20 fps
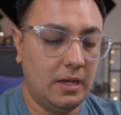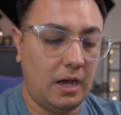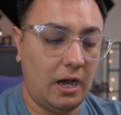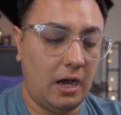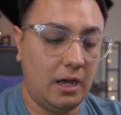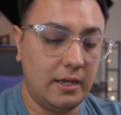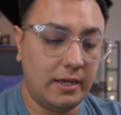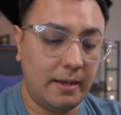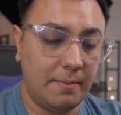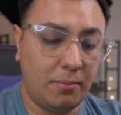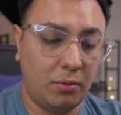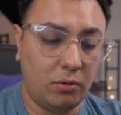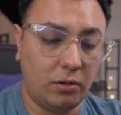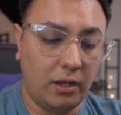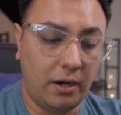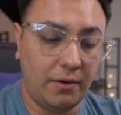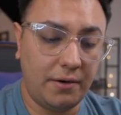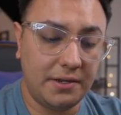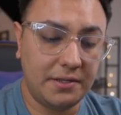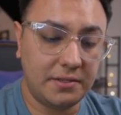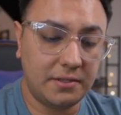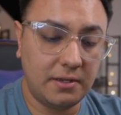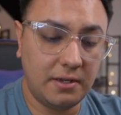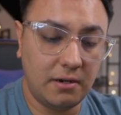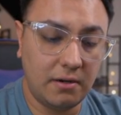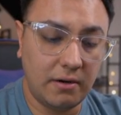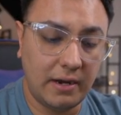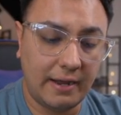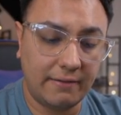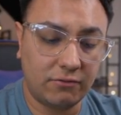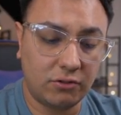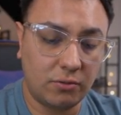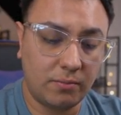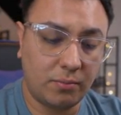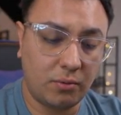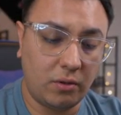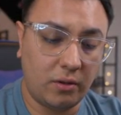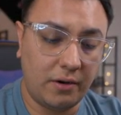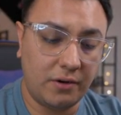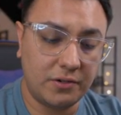You get Polaris here. After
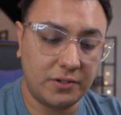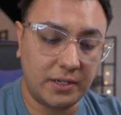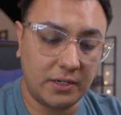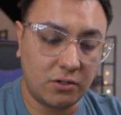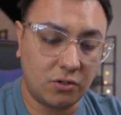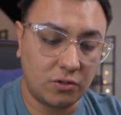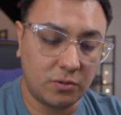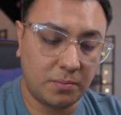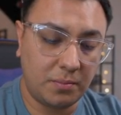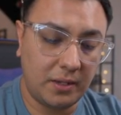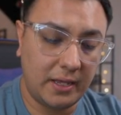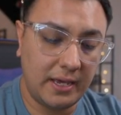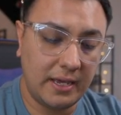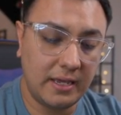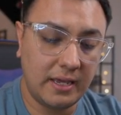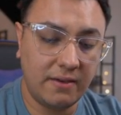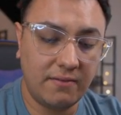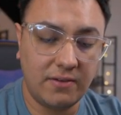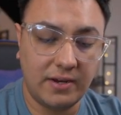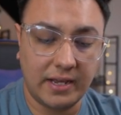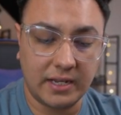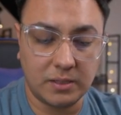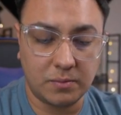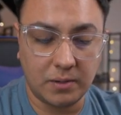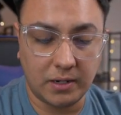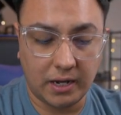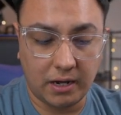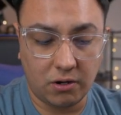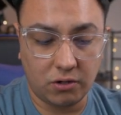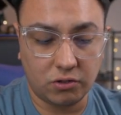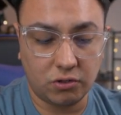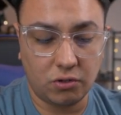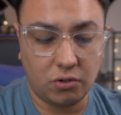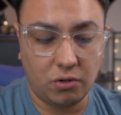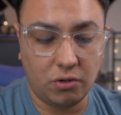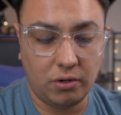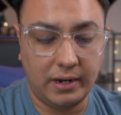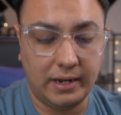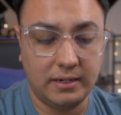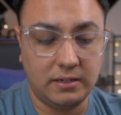Polaris enters play, give an X-Men
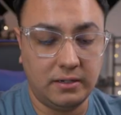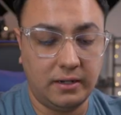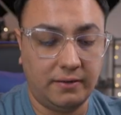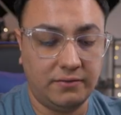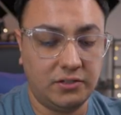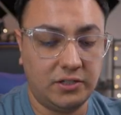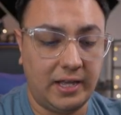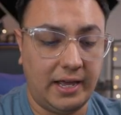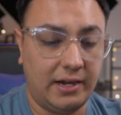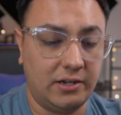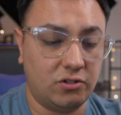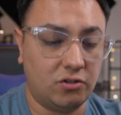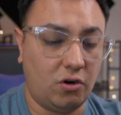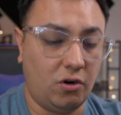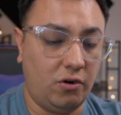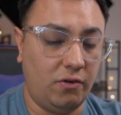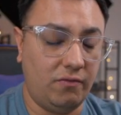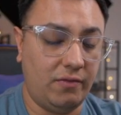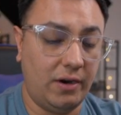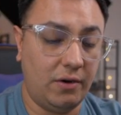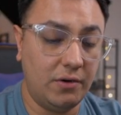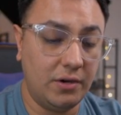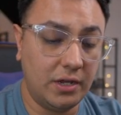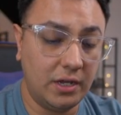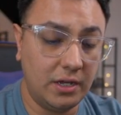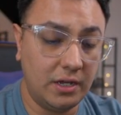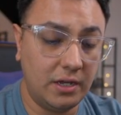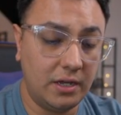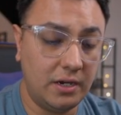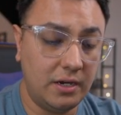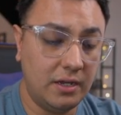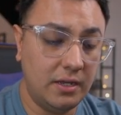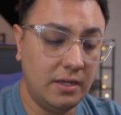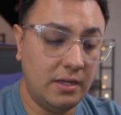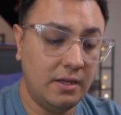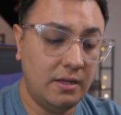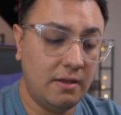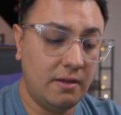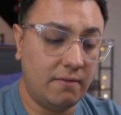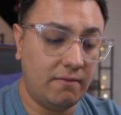character a tough status card. Very good
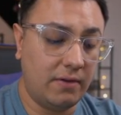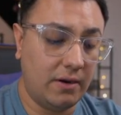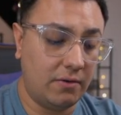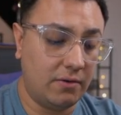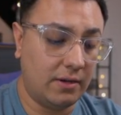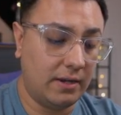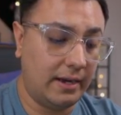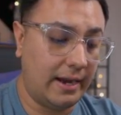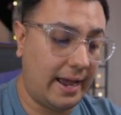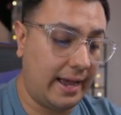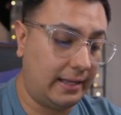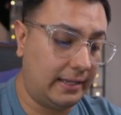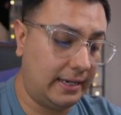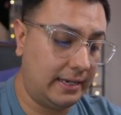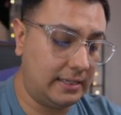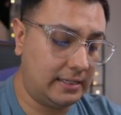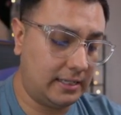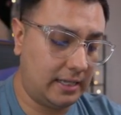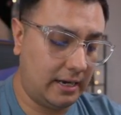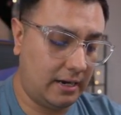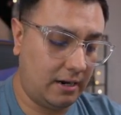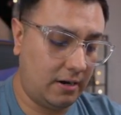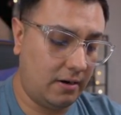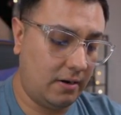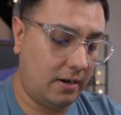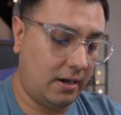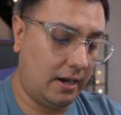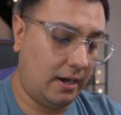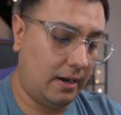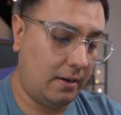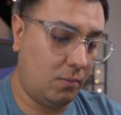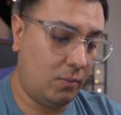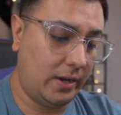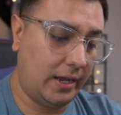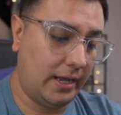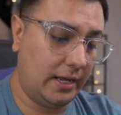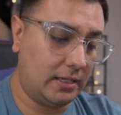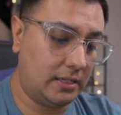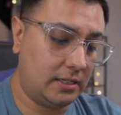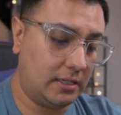allies there. We
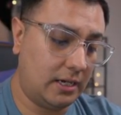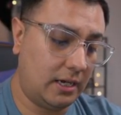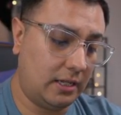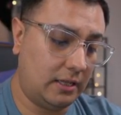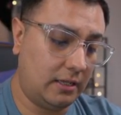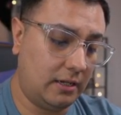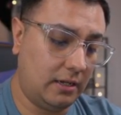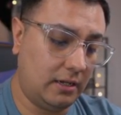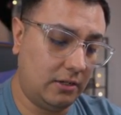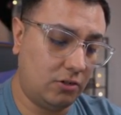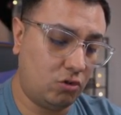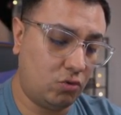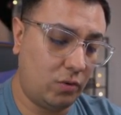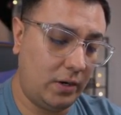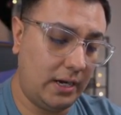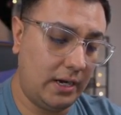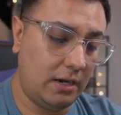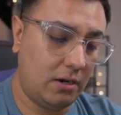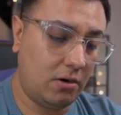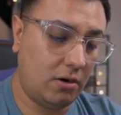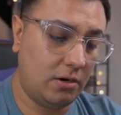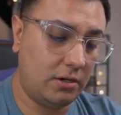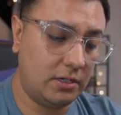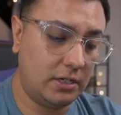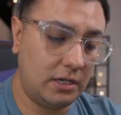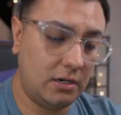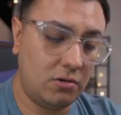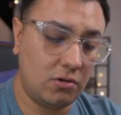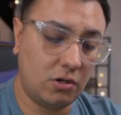get the training cards here.